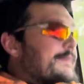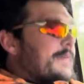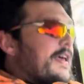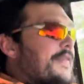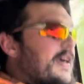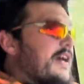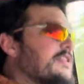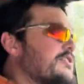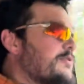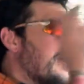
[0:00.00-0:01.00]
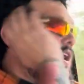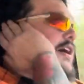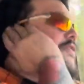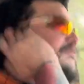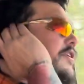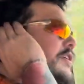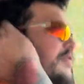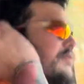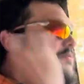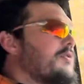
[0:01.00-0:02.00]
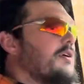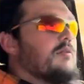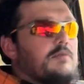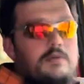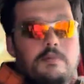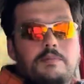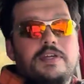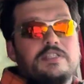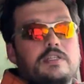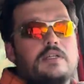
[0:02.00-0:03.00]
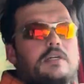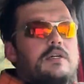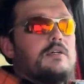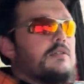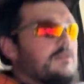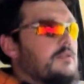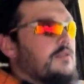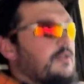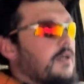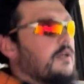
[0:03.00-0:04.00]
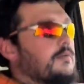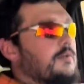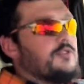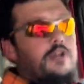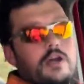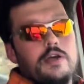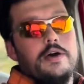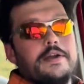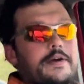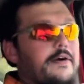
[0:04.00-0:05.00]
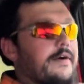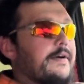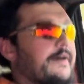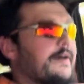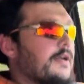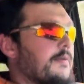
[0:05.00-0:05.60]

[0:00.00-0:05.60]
And then I do have basically a truck gun, a car gun.